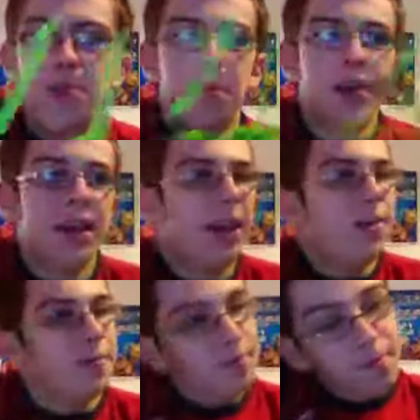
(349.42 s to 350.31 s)
But uh,
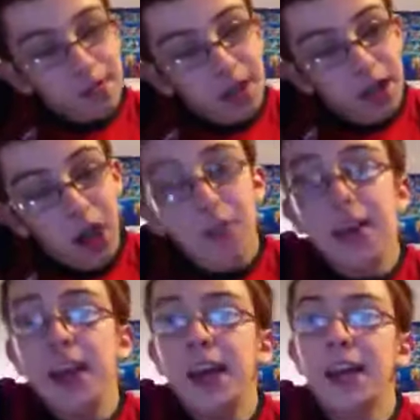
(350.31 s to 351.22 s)
other
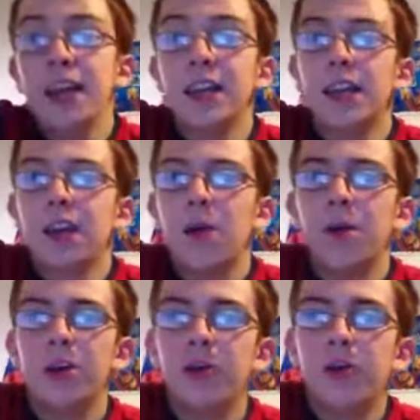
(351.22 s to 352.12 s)
than that, I'm
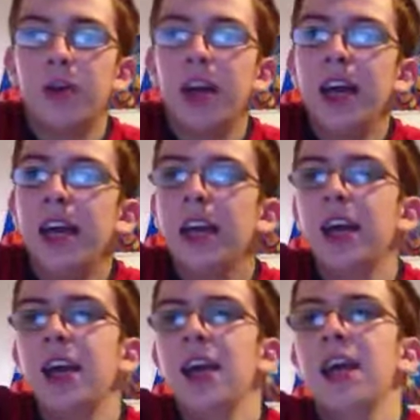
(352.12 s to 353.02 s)
Bud Gray,
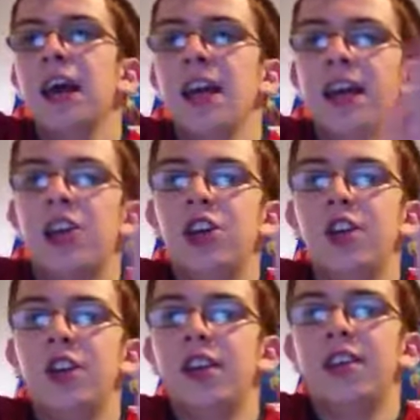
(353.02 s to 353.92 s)
and I
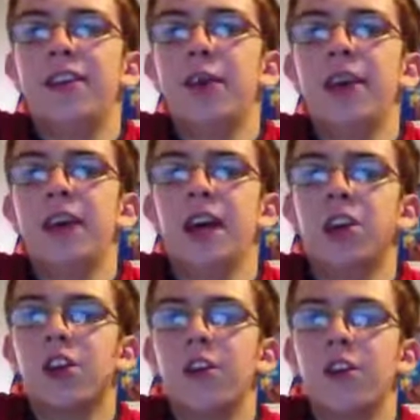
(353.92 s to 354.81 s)
shall see you in the
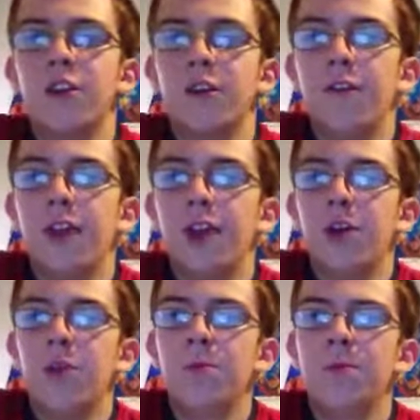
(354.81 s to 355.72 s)
next
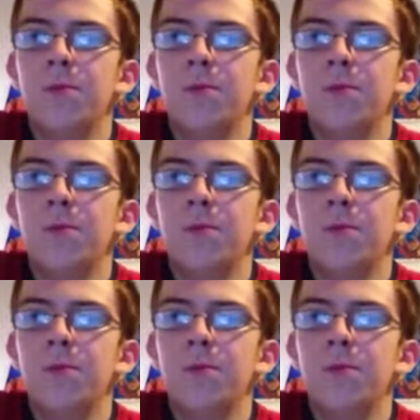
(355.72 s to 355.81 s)
video.